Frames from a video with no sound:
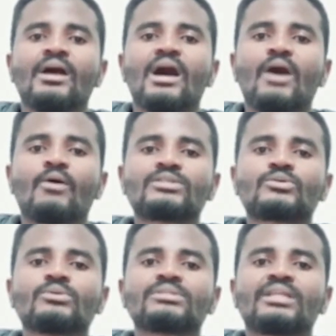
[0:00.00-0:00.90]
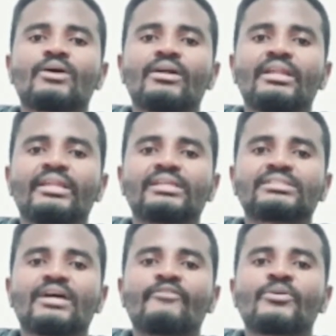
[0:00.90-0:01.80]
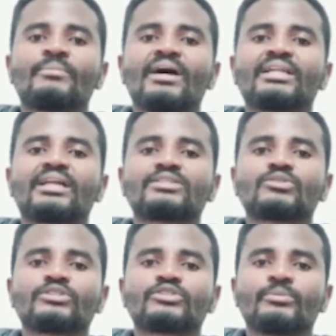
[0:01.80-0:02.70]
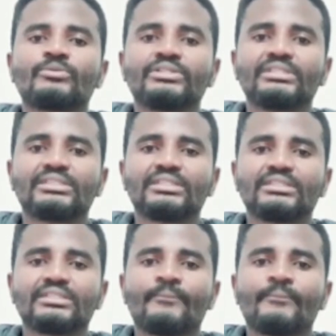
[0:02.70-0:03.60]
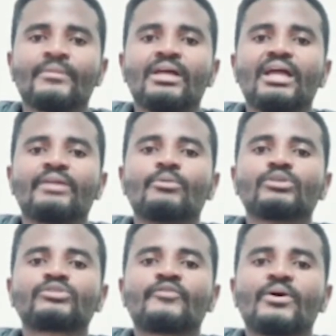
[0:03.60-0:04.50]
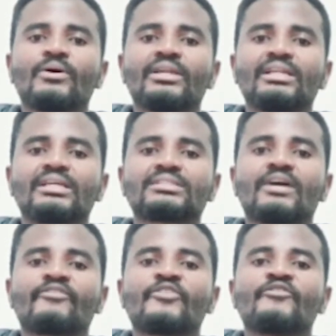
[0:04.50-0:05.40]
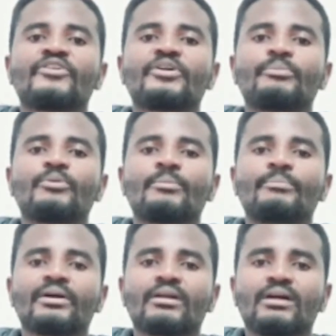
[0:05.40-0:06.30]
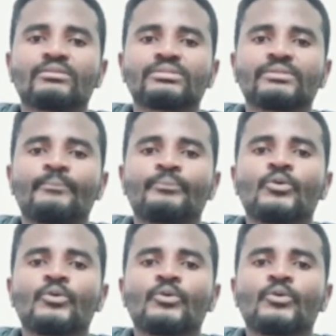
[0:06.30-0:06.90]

Our schools and our learners come from under-resourced communities, and most of our learners come from very poor backgrounds.